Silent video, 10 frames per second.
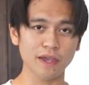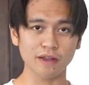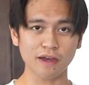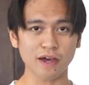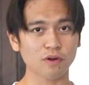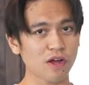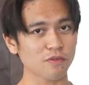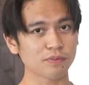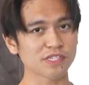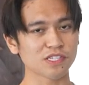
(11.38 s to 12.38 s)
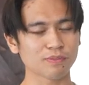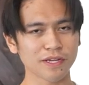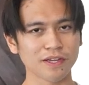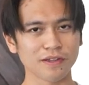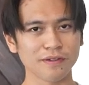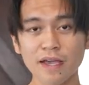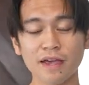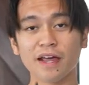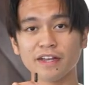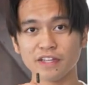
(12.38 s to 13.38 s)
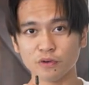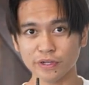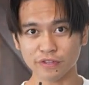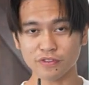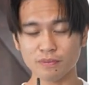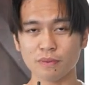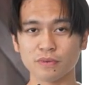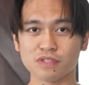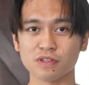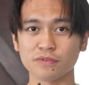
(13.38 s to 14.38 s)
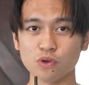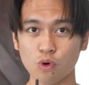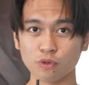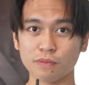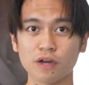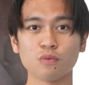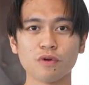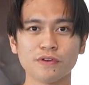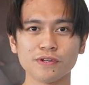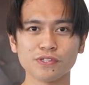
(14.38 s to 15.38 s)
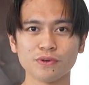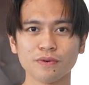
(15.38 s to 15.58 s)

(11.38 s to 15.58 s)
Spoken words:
and I don't have a place to play it. And I need to relive the memories of the old Modern Warfare 2.